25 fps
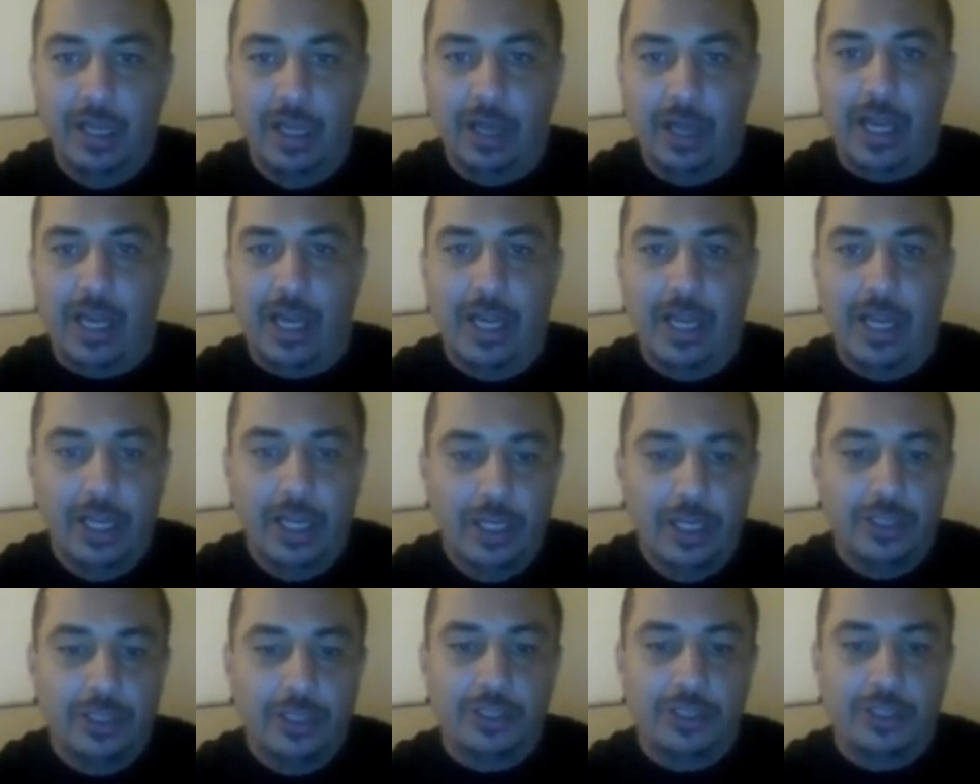Okay,
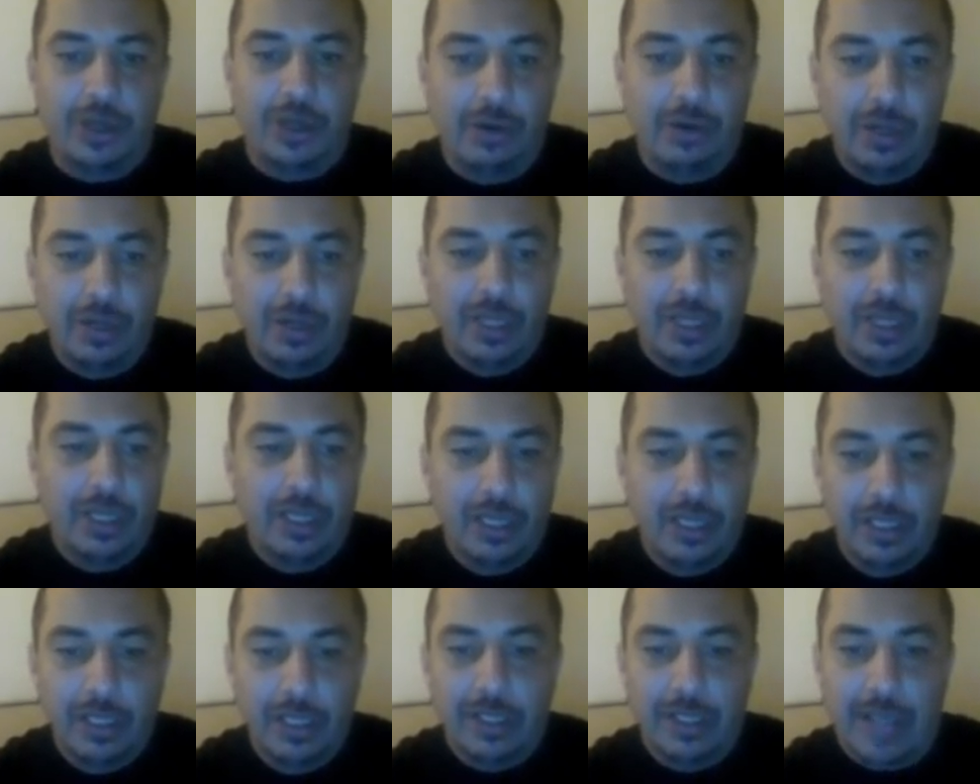so
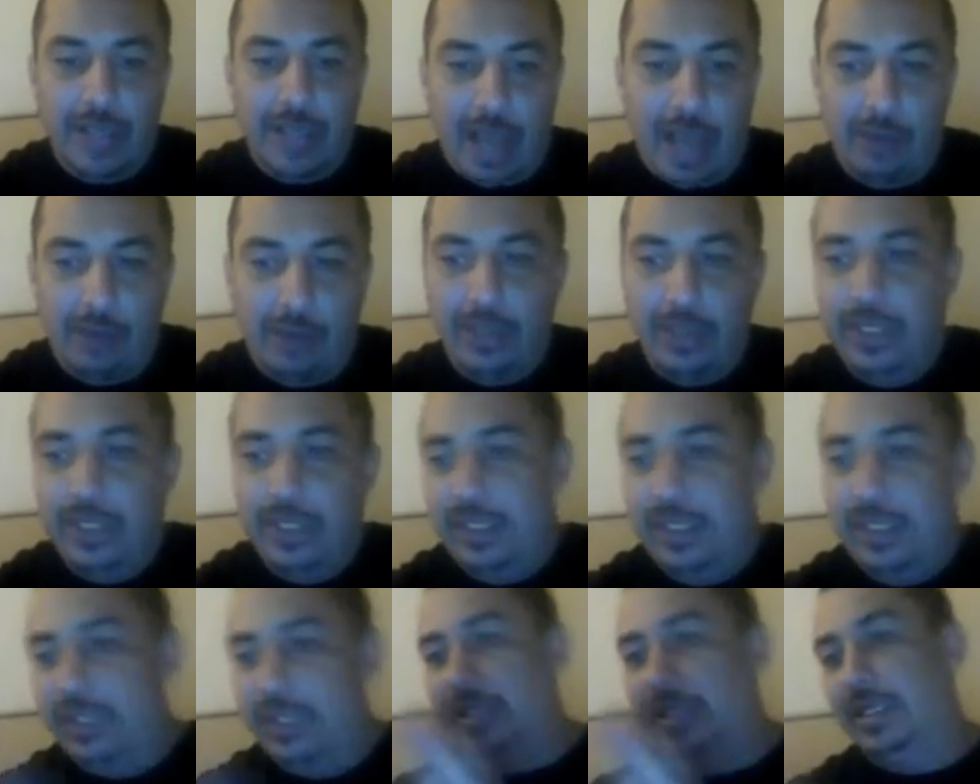now we
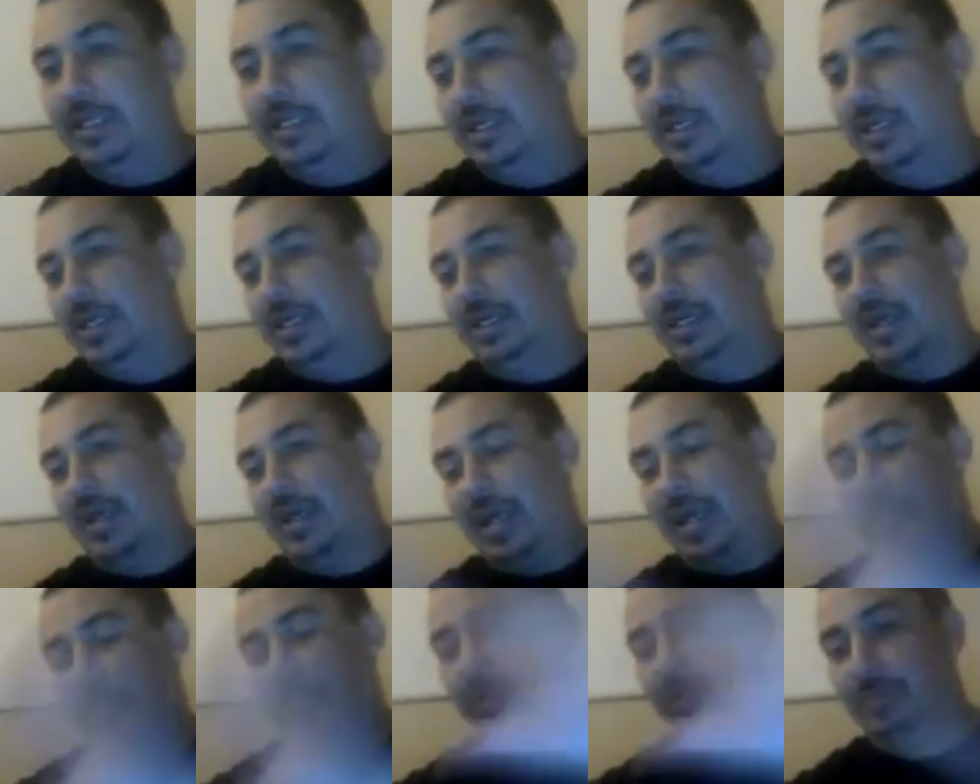did
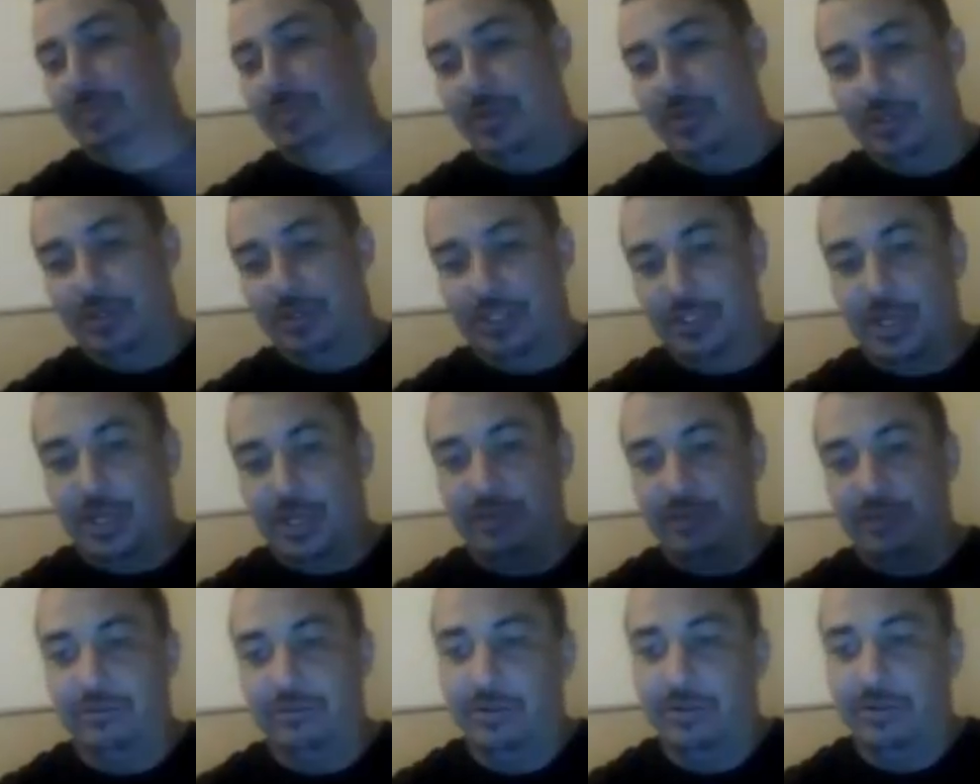on the computer
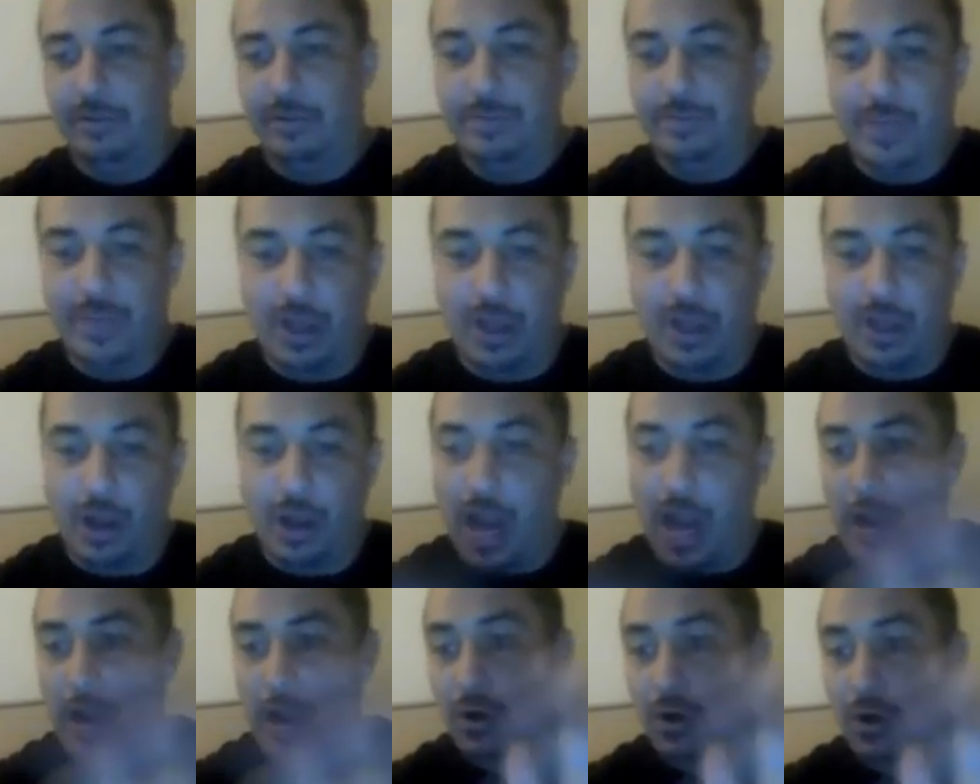stuff.
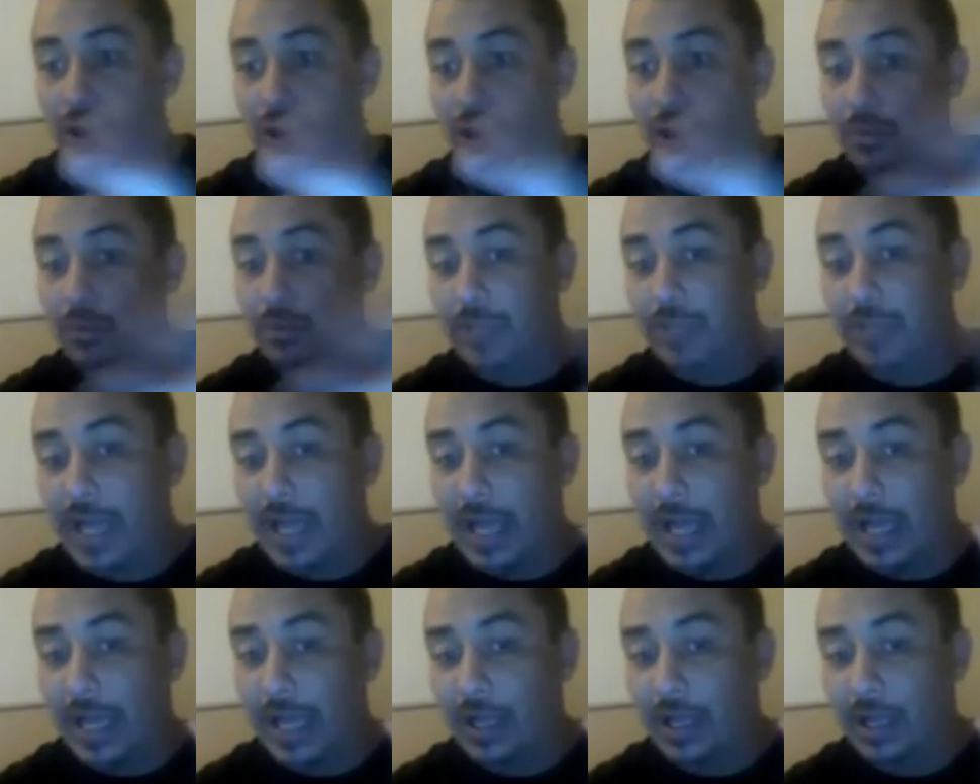I hope
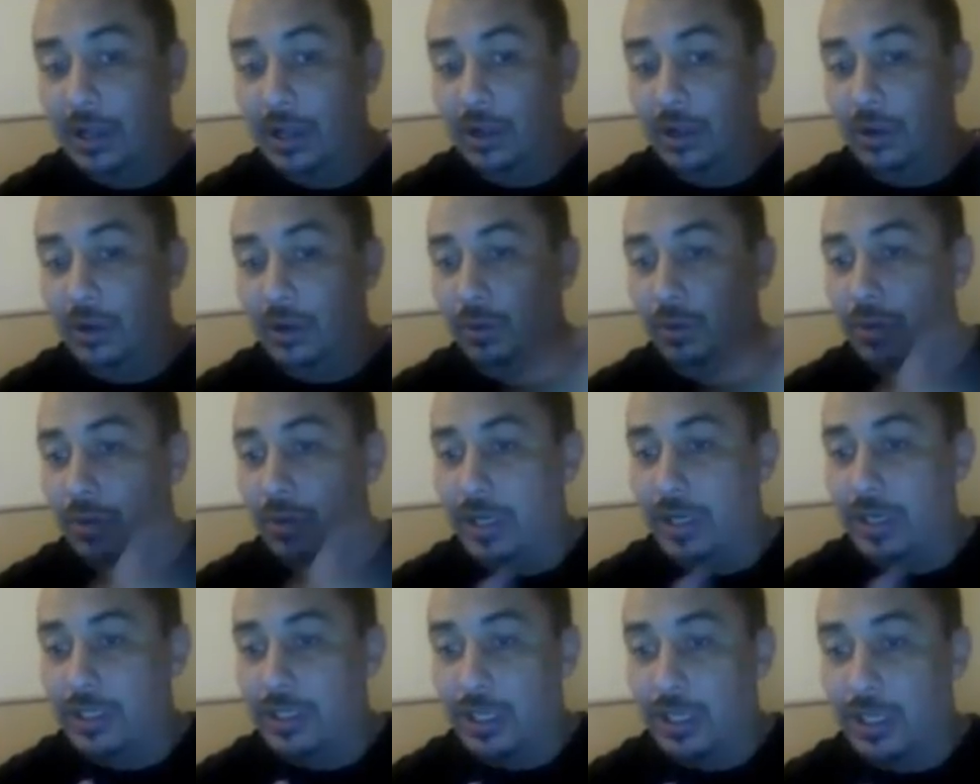that
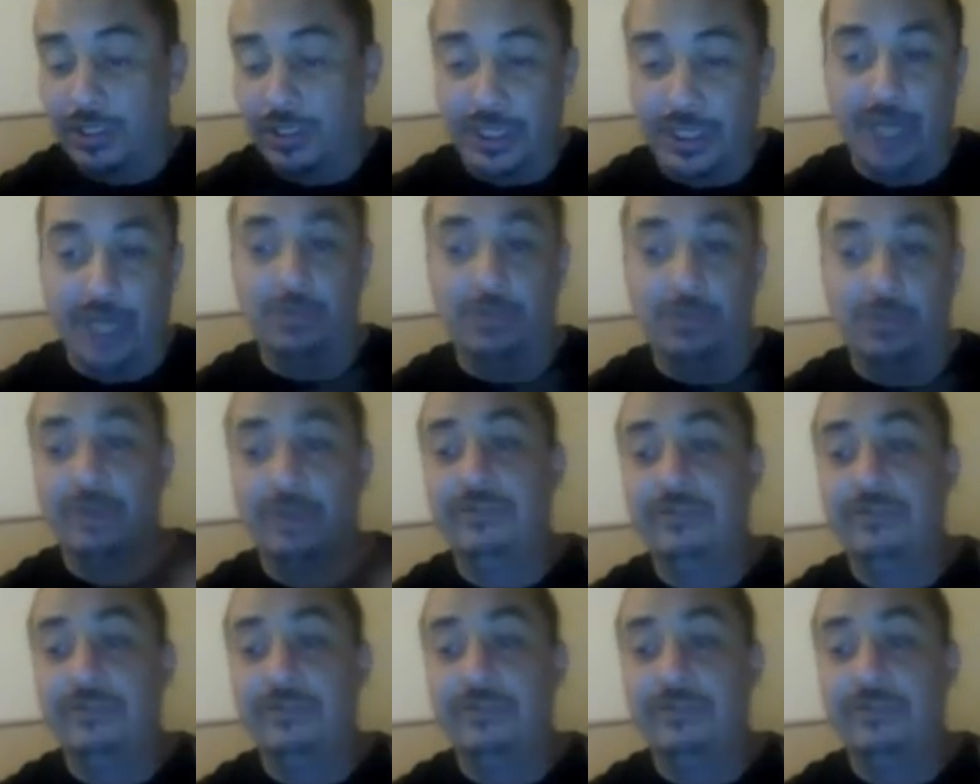was understandable.